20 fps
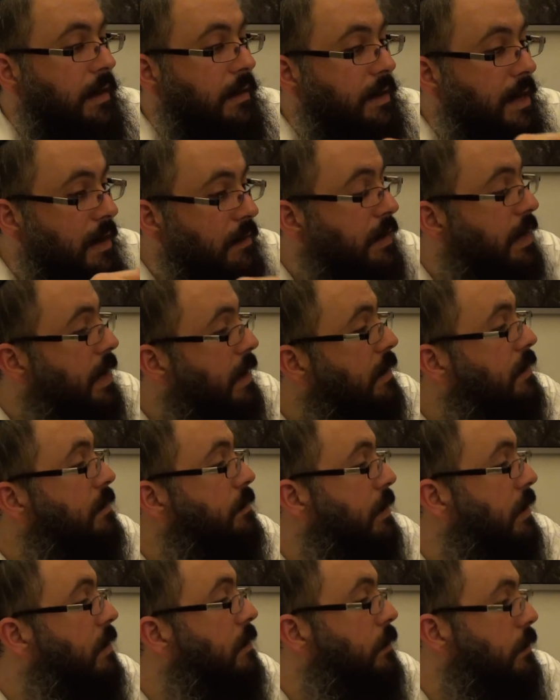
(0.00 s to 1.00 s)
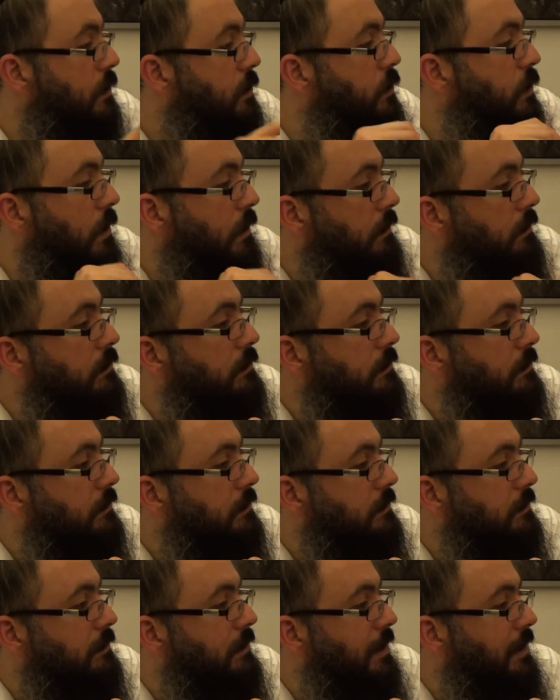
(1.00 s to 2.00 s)
Now they hate us because we're strong.
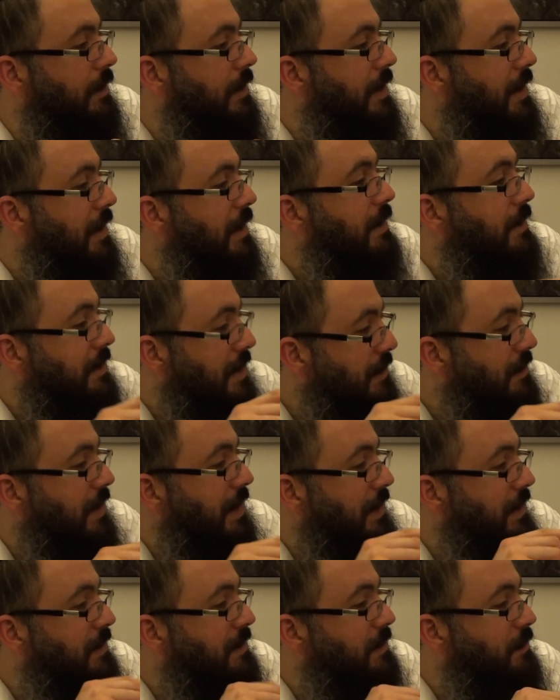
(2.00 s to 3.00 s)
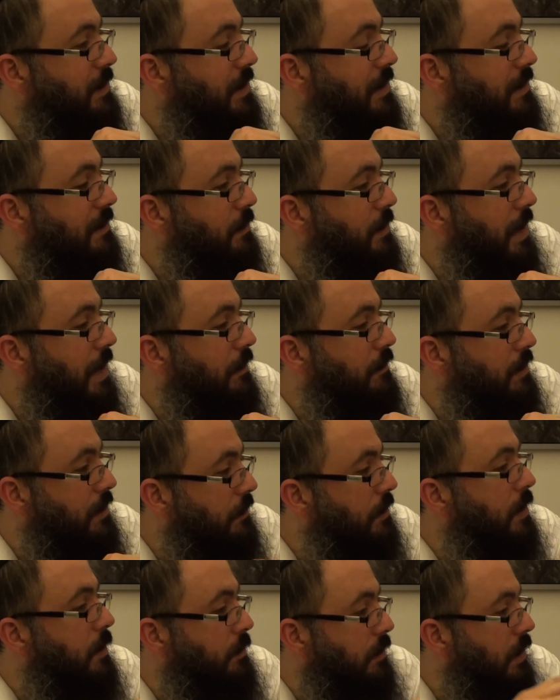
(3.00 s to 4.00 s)
Now they hate us because we have a
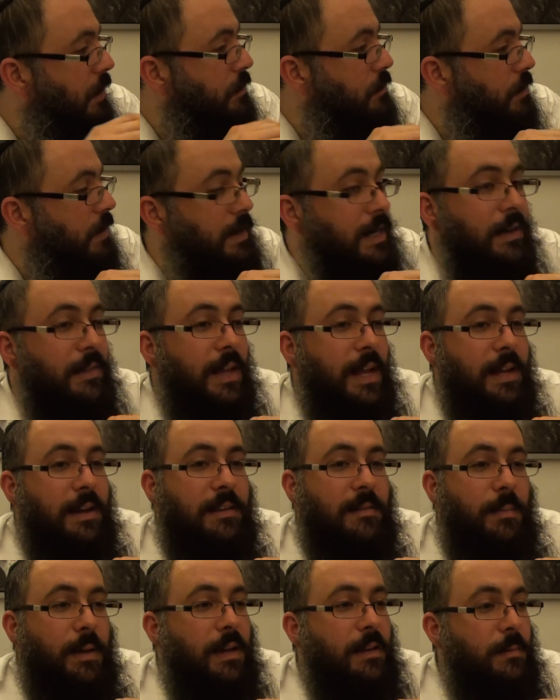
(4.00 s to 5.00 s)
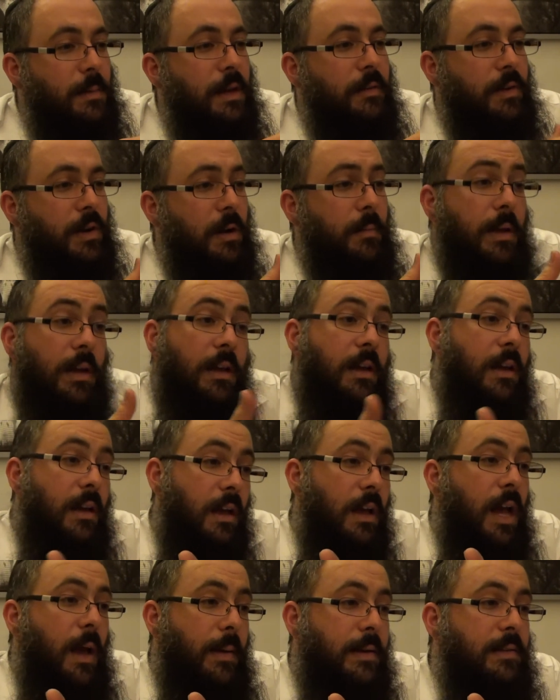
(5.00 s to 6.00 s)
developed country. Now they hate us because we have an army.
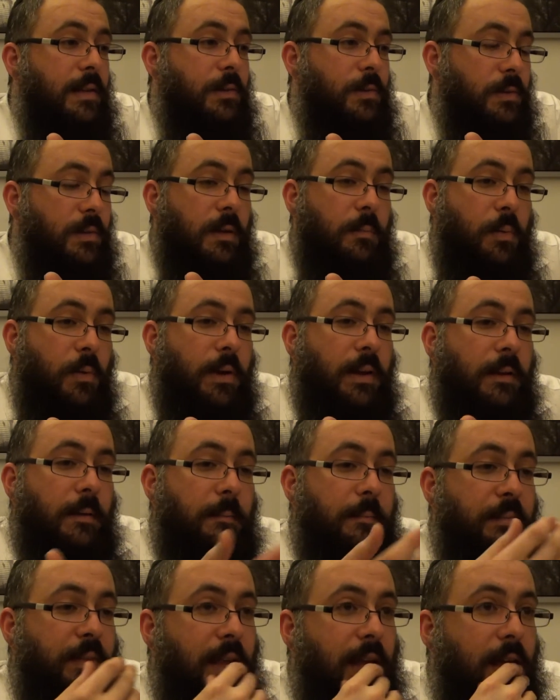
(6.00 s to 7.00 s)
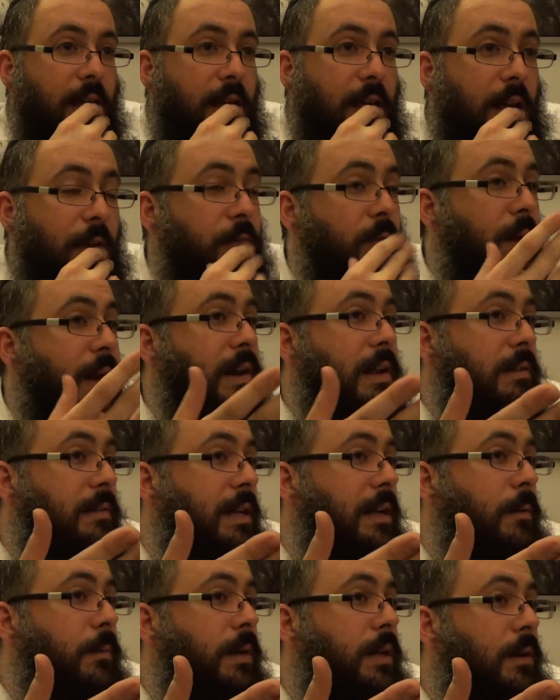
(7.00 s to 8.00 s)
That was an interesting point. If throughout
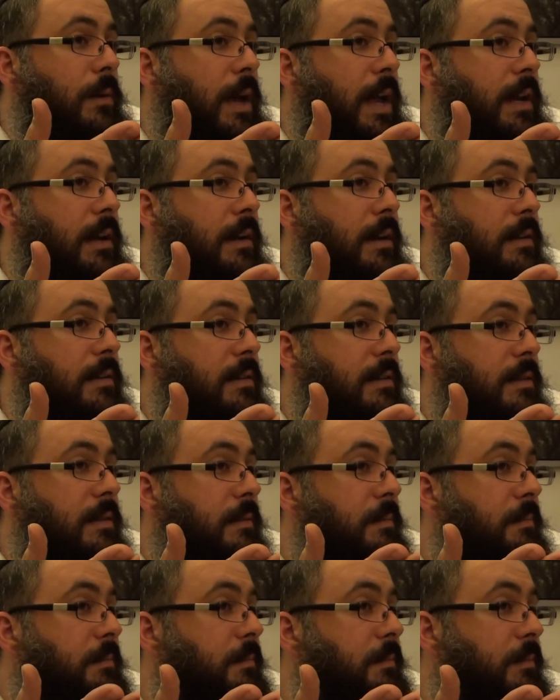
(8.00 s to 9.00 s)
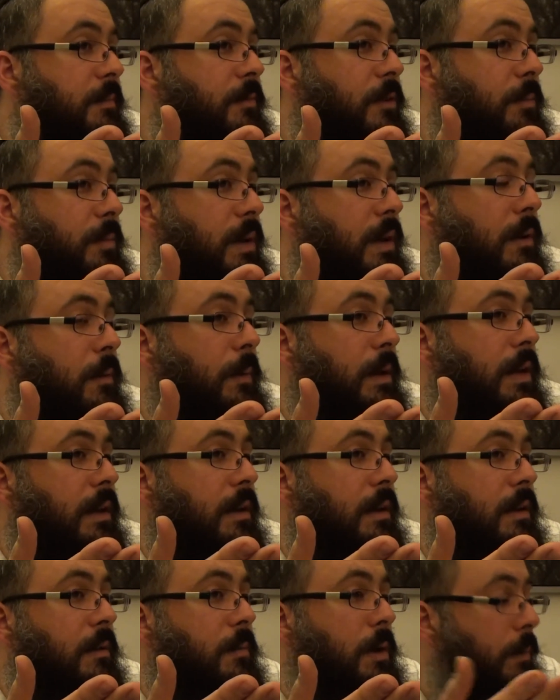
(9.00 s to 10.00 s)
antiquity you hated us for being
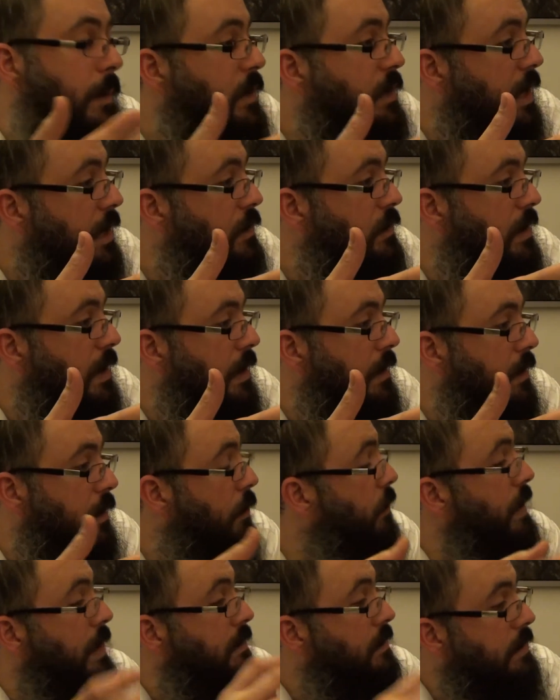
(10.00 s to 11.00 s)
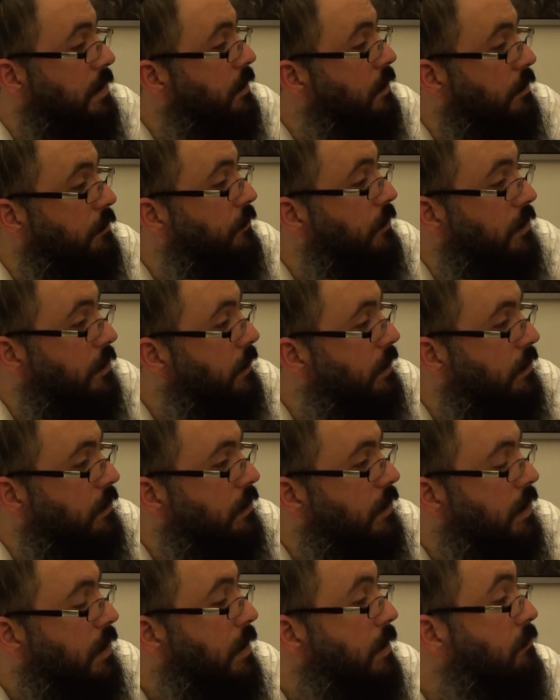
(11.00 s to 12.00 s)
weak, well, we changed that. Oh, that's not good for you either?
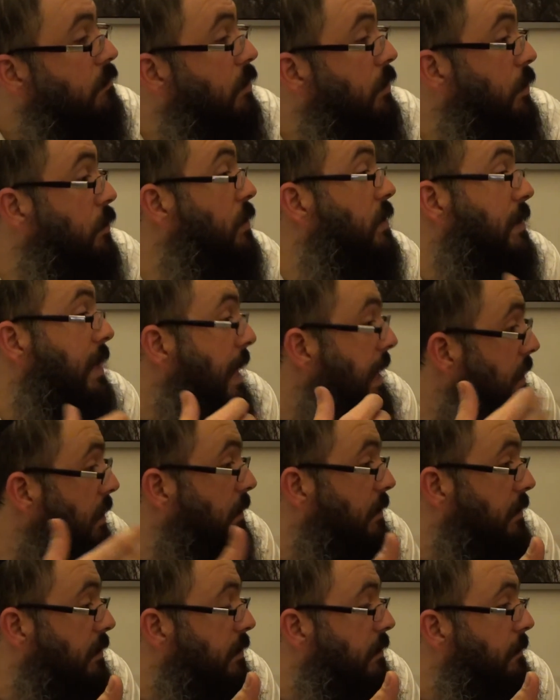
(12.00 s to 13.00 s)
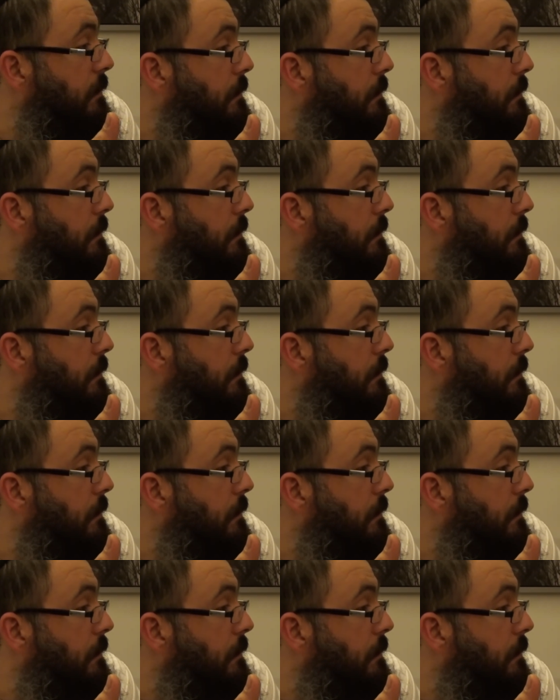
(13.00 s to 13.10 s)
So you just hate us.